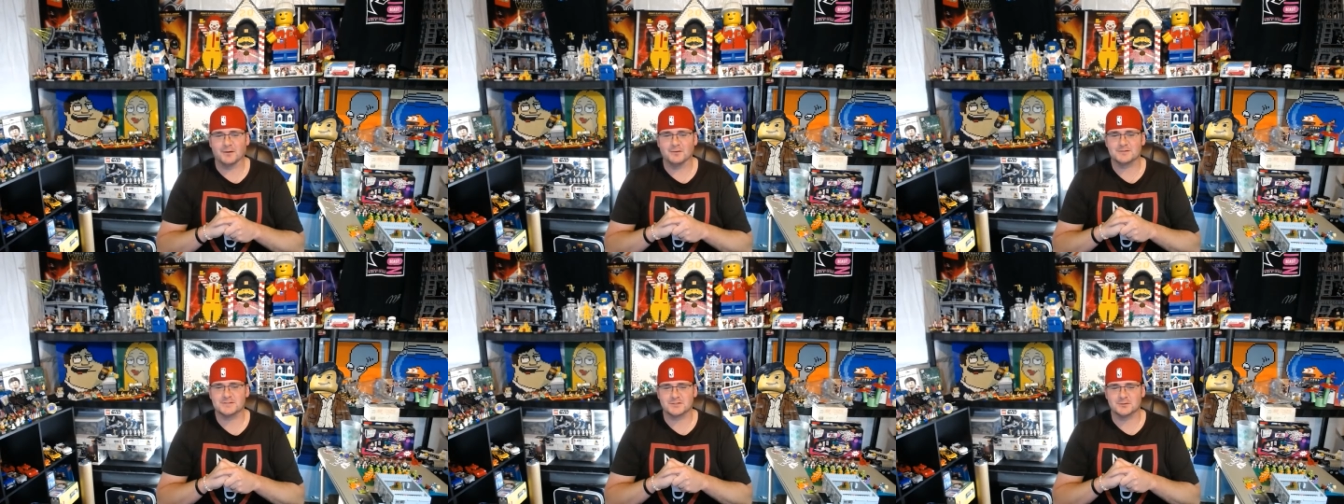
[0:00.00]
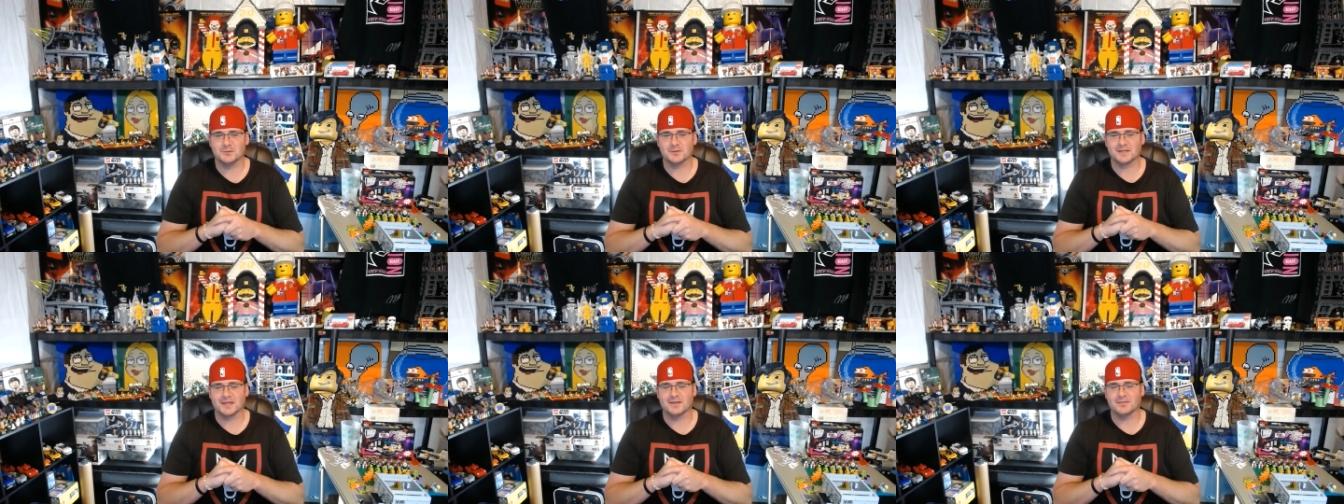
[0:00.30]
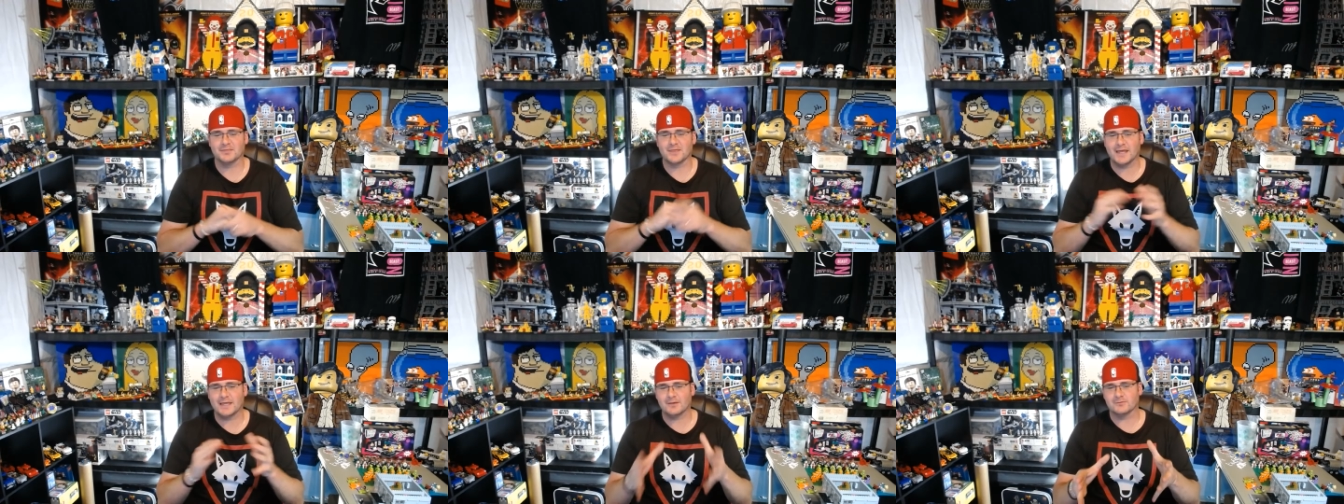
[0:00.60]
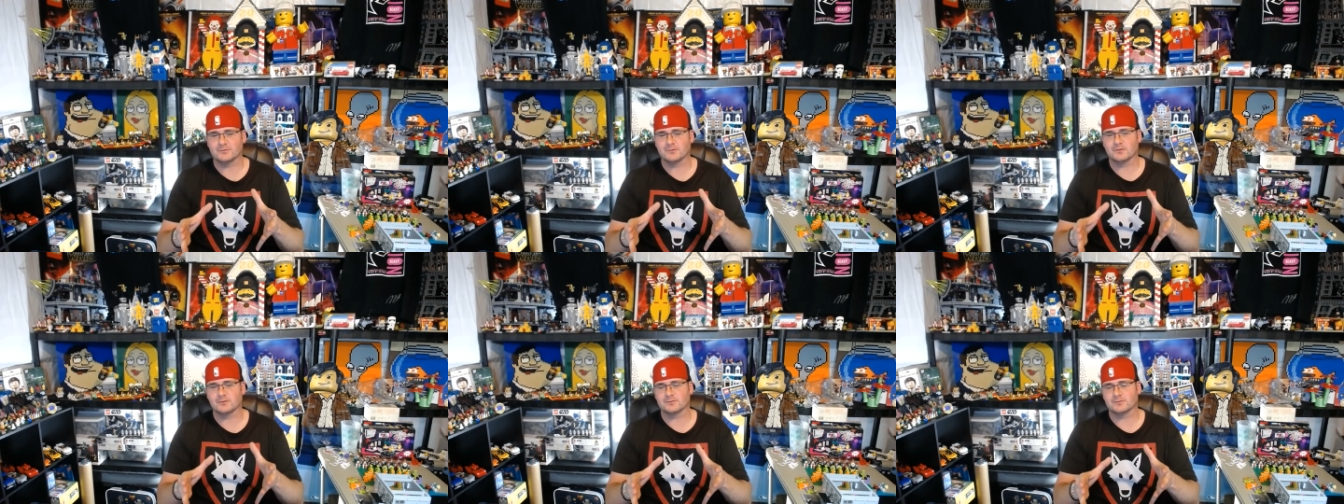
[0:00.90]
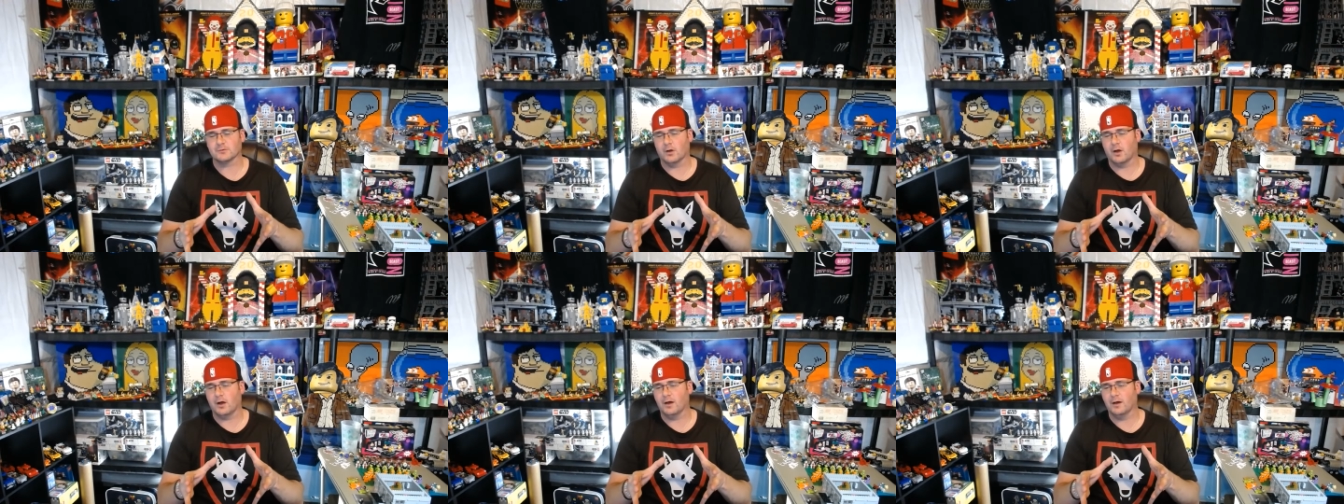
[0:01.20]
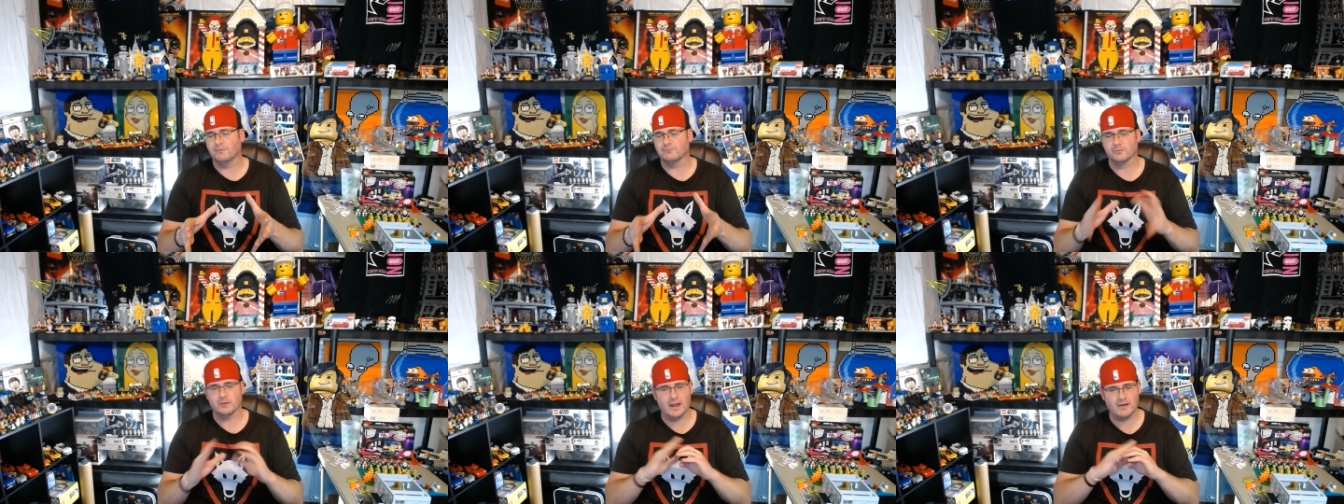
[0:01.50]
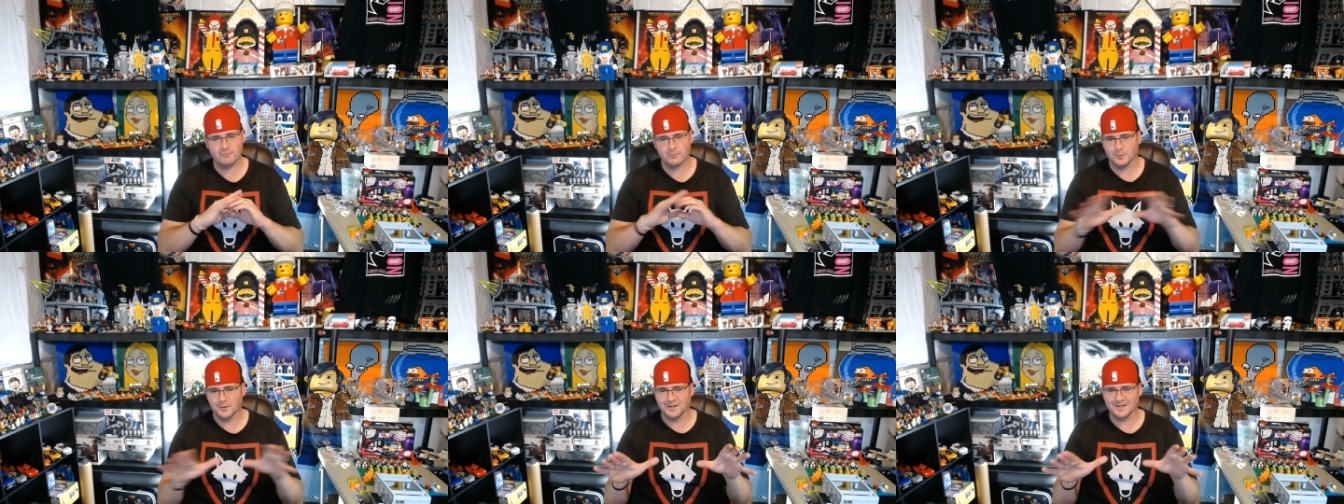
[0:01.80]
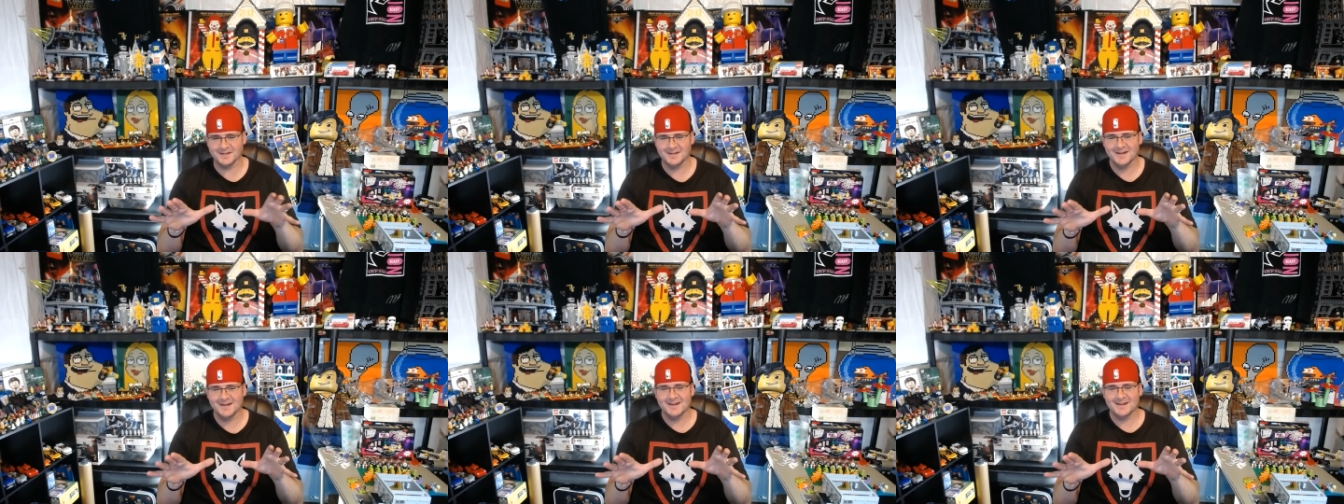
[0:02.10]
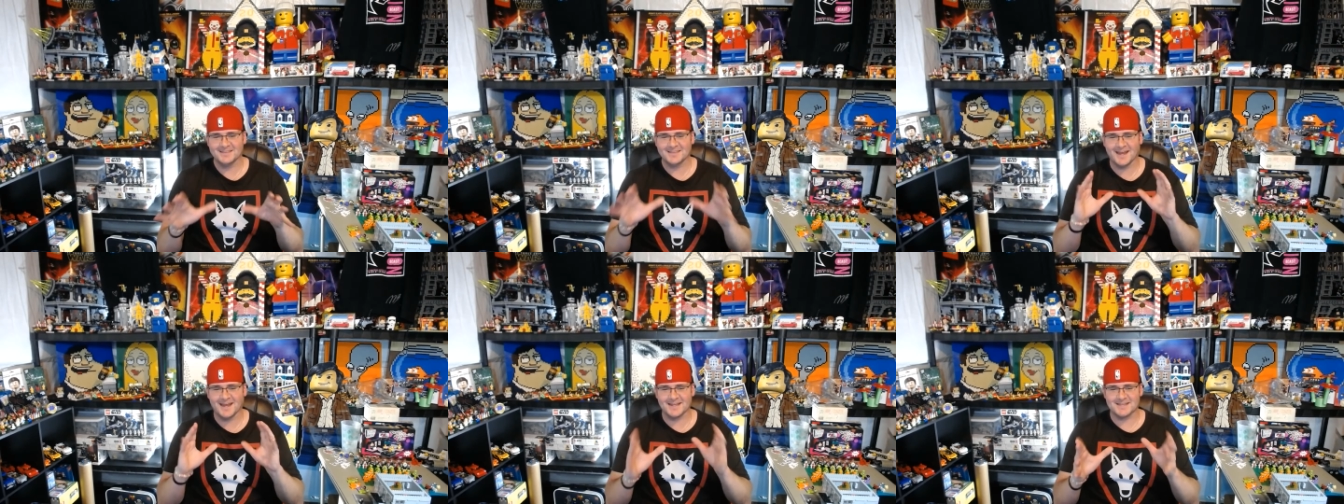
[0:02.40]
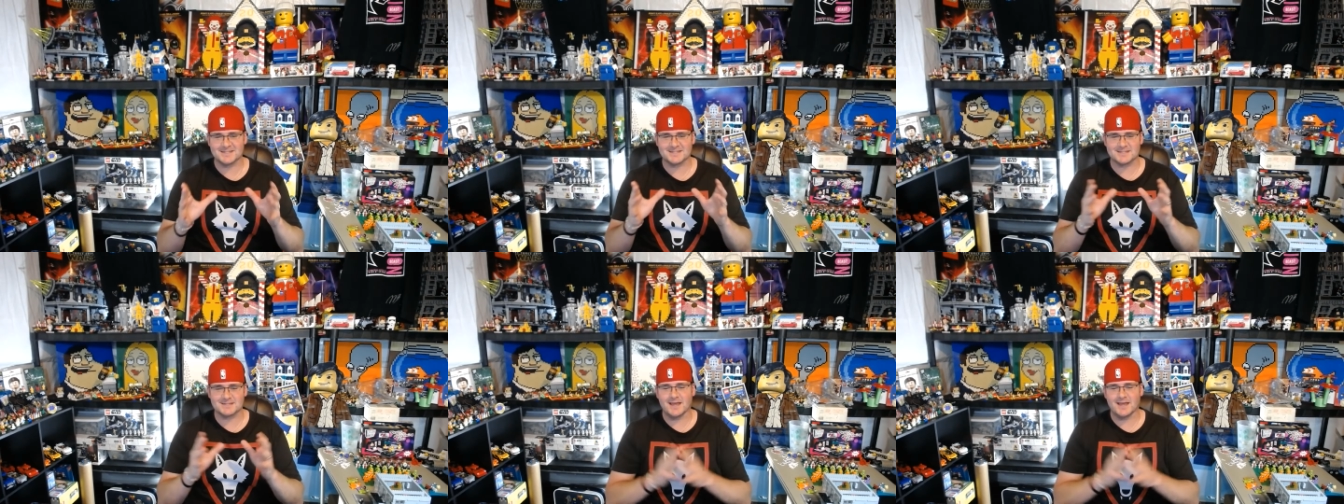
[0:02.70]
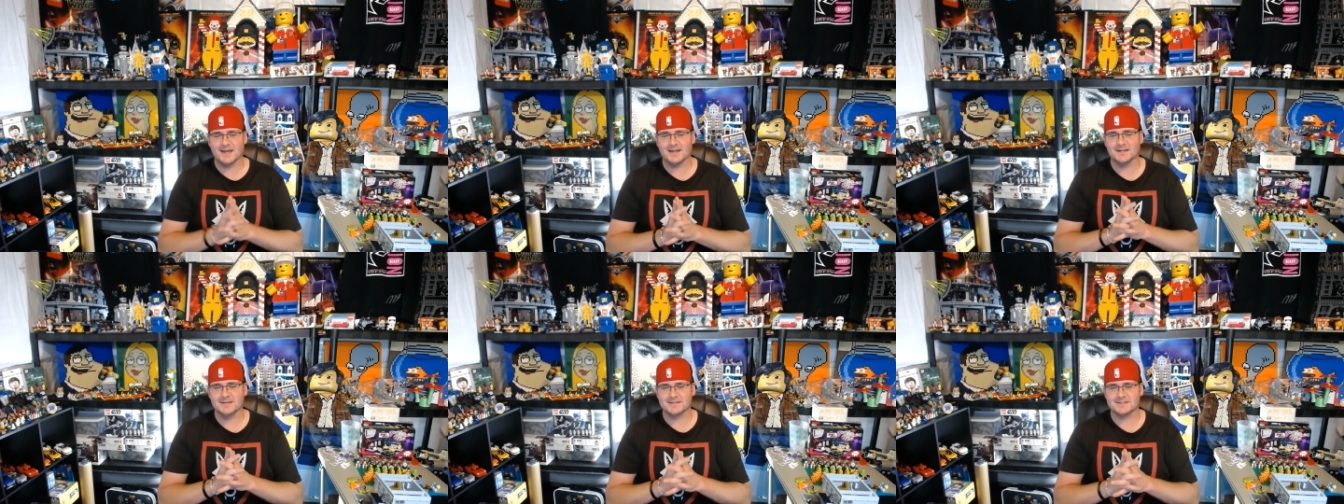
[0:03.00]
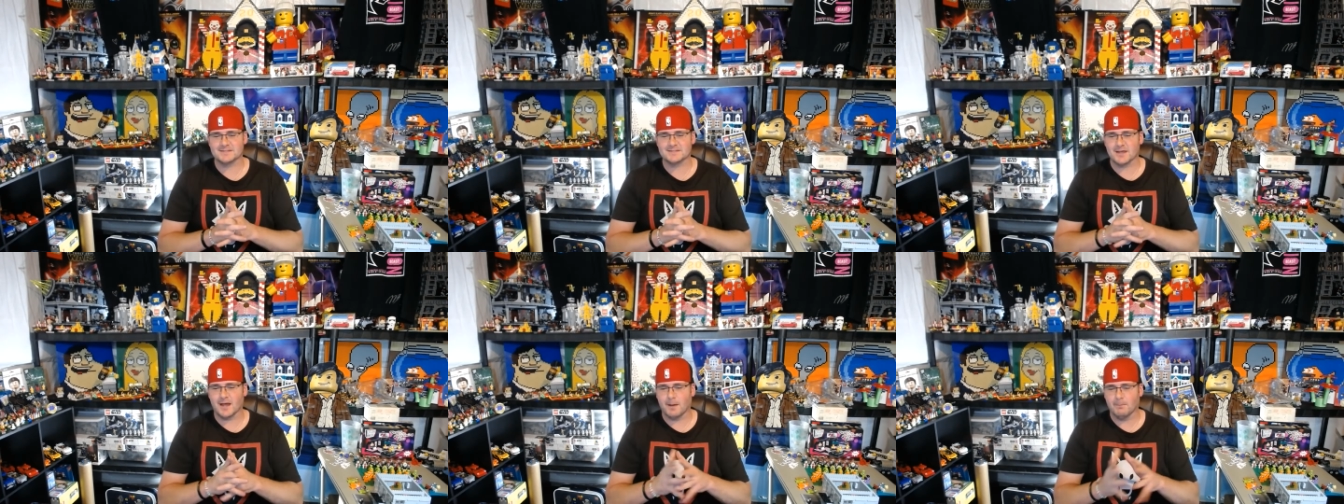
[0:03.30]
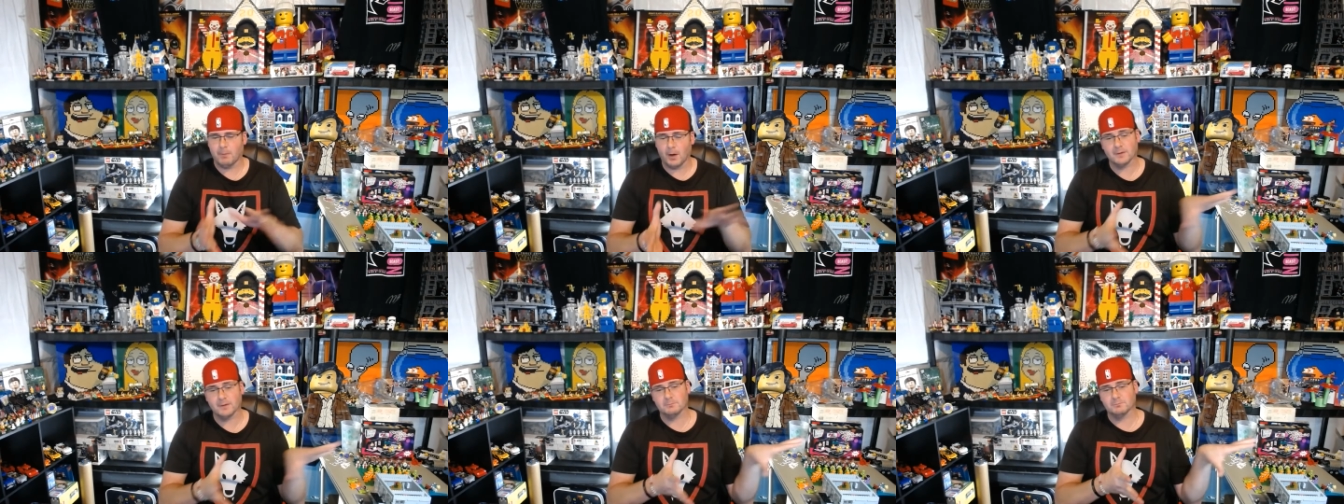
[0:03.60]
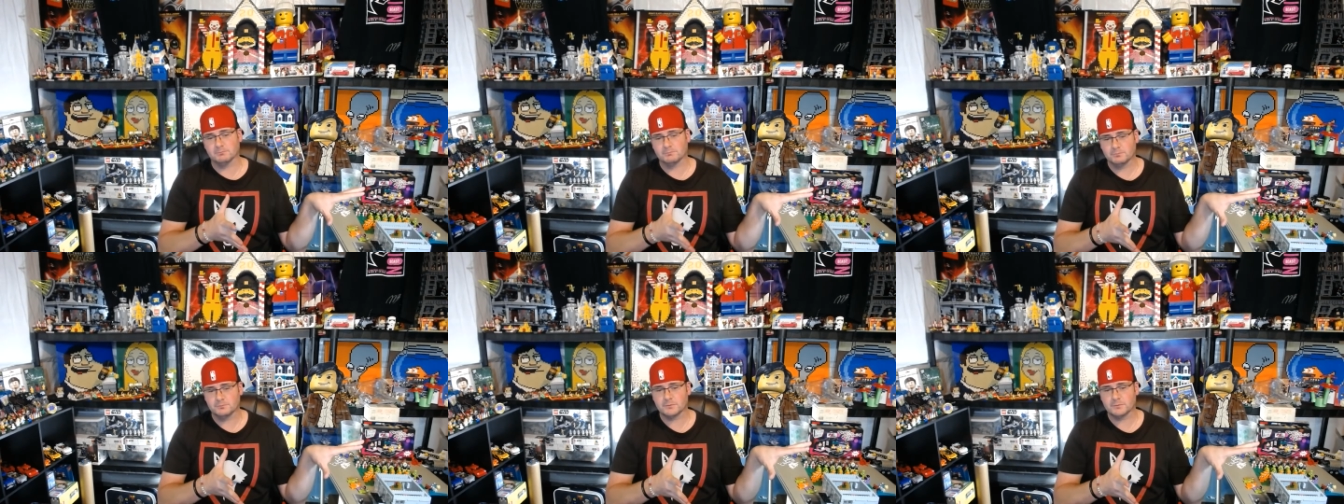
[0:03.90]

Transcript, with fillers: So again, thank you to so all, everybody that is that is uh, button.